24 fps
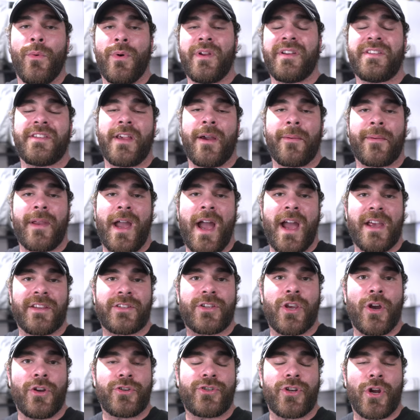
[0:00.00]
What is up
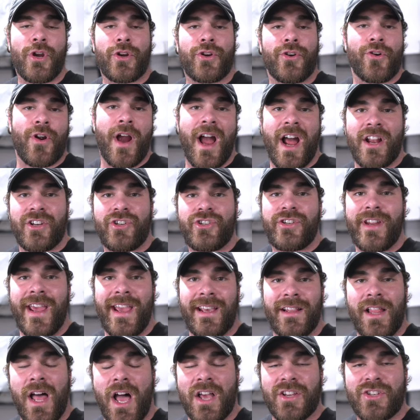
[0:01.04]
guys, Coach Joe Garage,
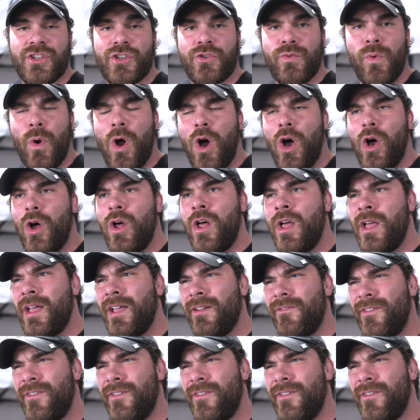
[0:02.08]
De La Swole.